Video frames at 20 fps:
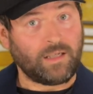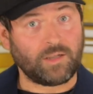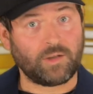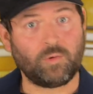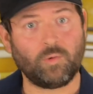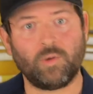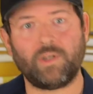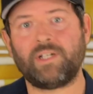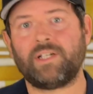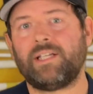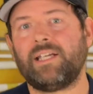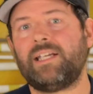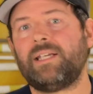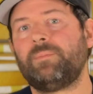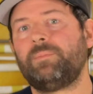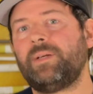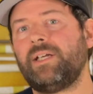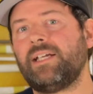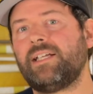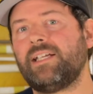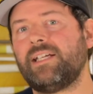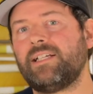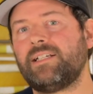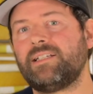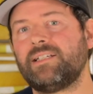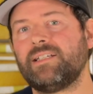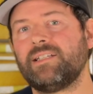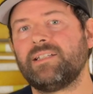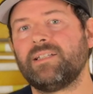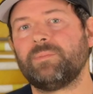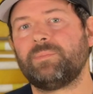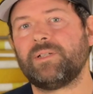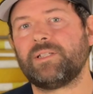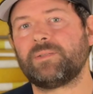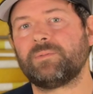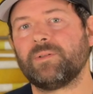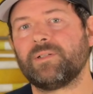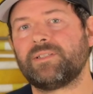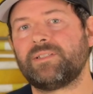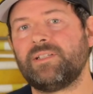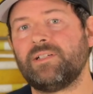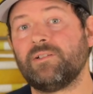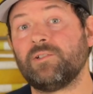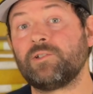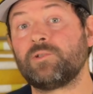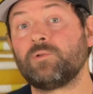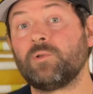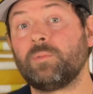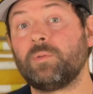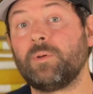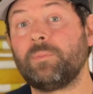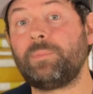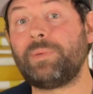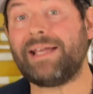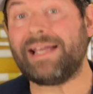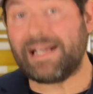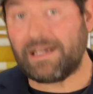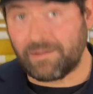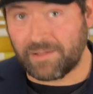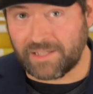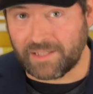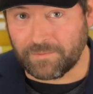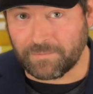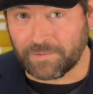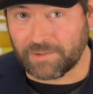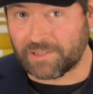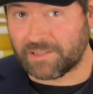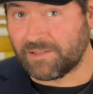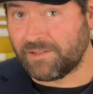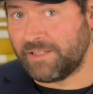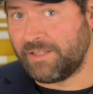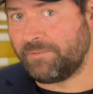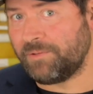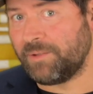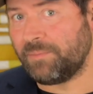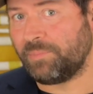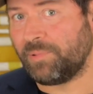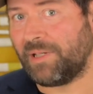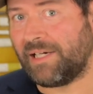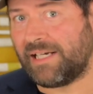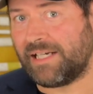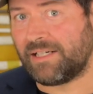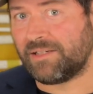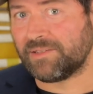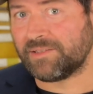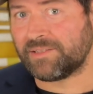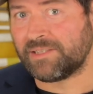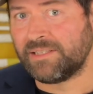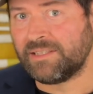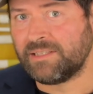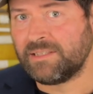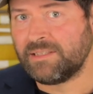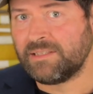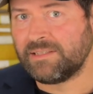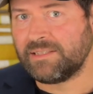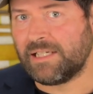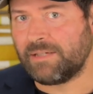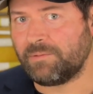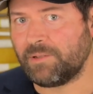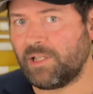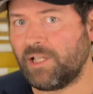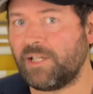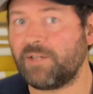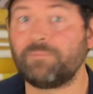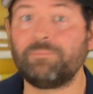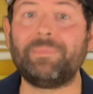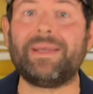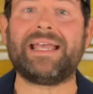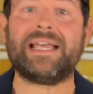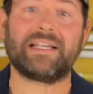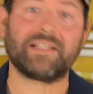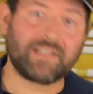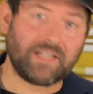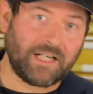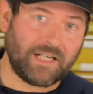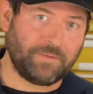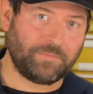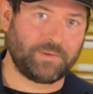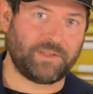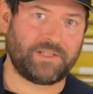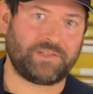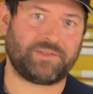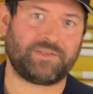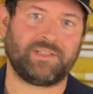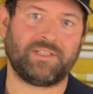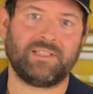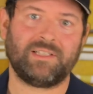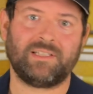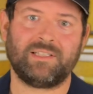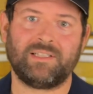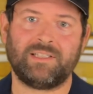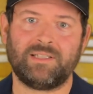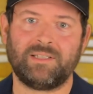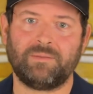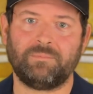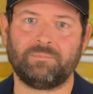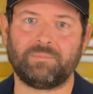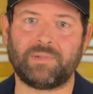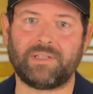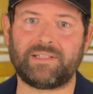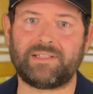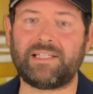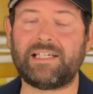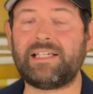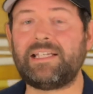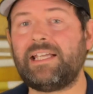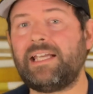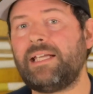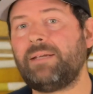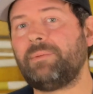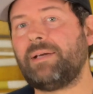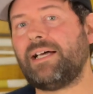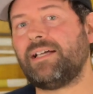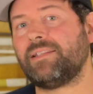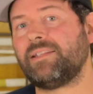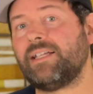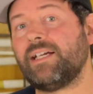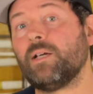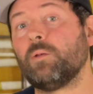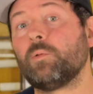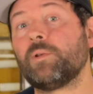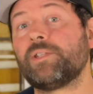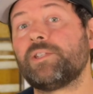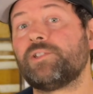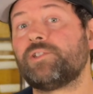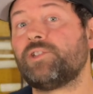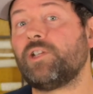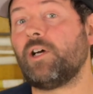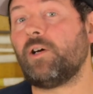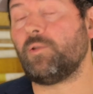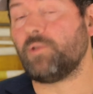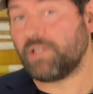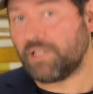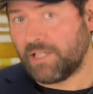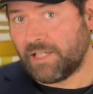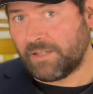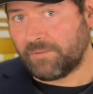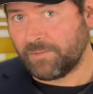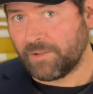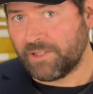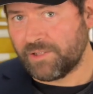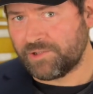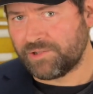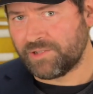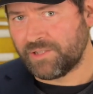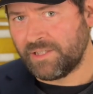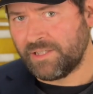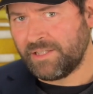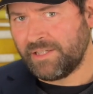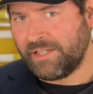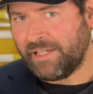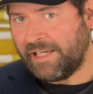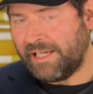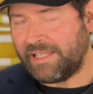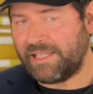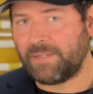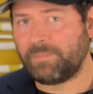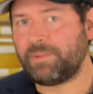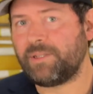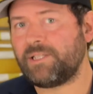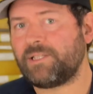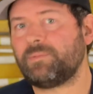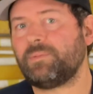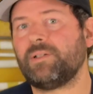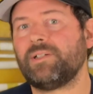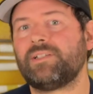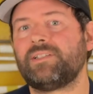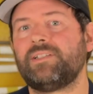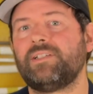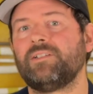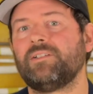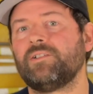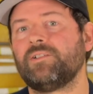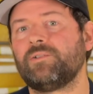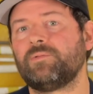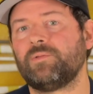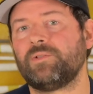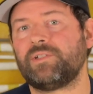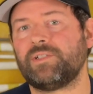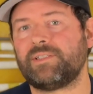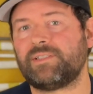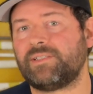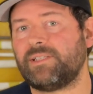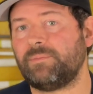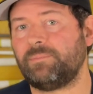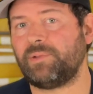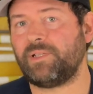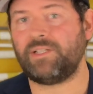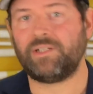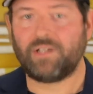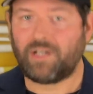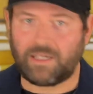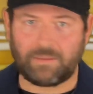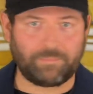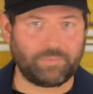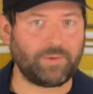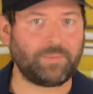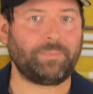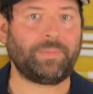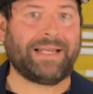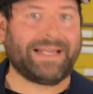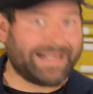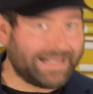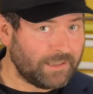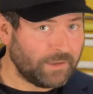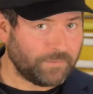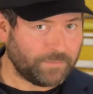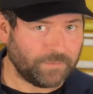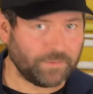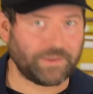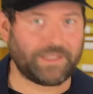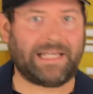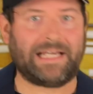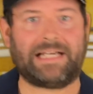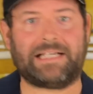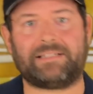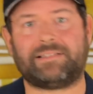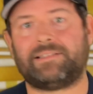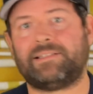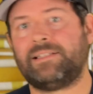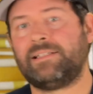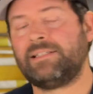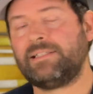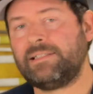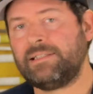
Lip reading: According to Kenny Pickett, the Pittsburgh Steelers were preparing for the Cleveland Browns to have a lot of man coverage. But they came out there with zone coverage, and the Pittsburgh Steelers were just simply not prepared for that.